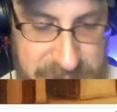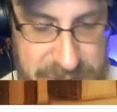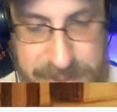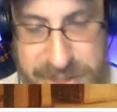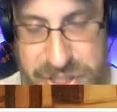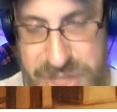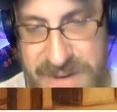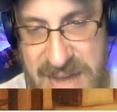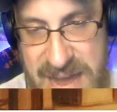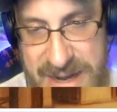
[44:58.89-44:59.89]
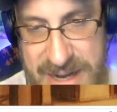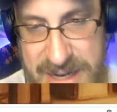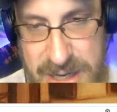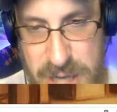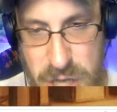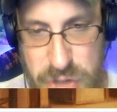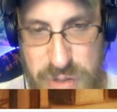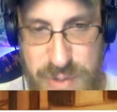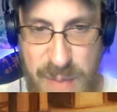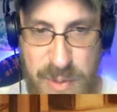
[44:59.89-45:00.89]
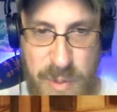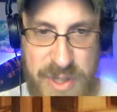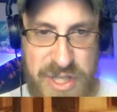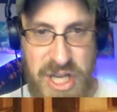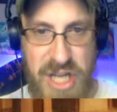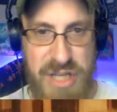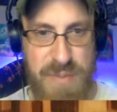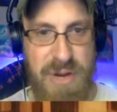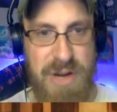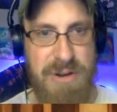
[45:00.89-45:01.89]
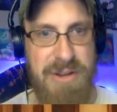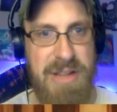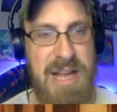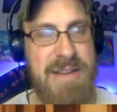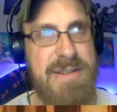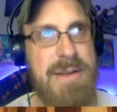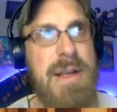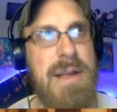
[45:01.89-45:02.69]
He's a religious fanatic, so he probably went to prayer a lot.